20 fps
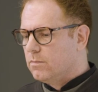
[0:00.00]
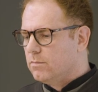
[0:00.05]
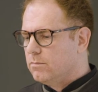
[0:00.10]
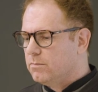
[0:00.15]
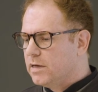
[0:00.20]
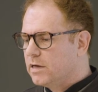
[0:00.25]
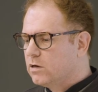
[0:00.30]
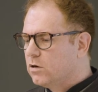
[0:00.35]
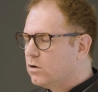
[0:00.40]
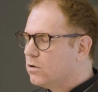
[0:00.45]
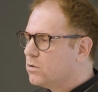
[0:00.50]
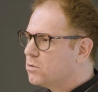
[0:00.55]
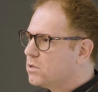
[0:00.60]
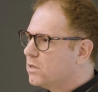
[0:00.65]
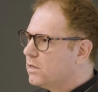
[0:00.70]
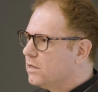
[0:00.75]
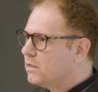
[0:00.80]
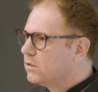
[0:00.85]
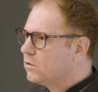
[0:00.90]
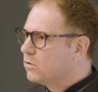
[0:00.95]
because
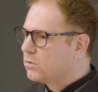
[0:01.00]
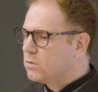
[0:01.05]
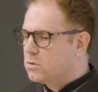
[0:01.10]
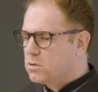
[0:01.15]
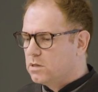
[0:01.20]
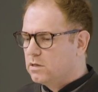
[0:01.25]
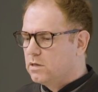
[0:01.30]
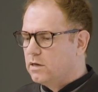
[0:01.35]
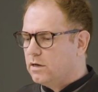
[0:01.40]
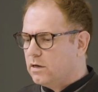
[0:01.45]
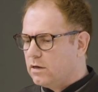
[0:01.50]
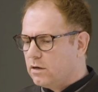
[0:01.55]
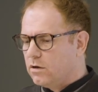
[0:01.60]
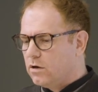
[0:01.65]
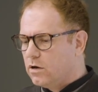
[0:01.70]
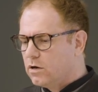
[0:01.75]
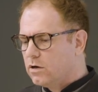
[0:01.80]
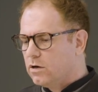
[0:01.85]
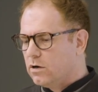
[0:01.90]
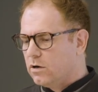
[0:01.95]
it considers
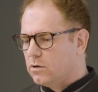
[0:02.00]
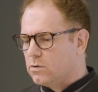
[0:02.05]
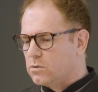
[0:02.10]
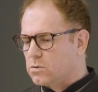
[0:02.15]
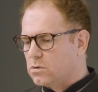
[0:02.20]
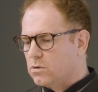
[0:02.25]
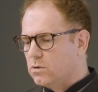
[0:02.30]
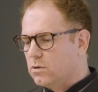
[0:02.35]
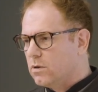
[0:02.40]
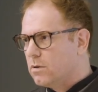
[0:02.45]
uncles.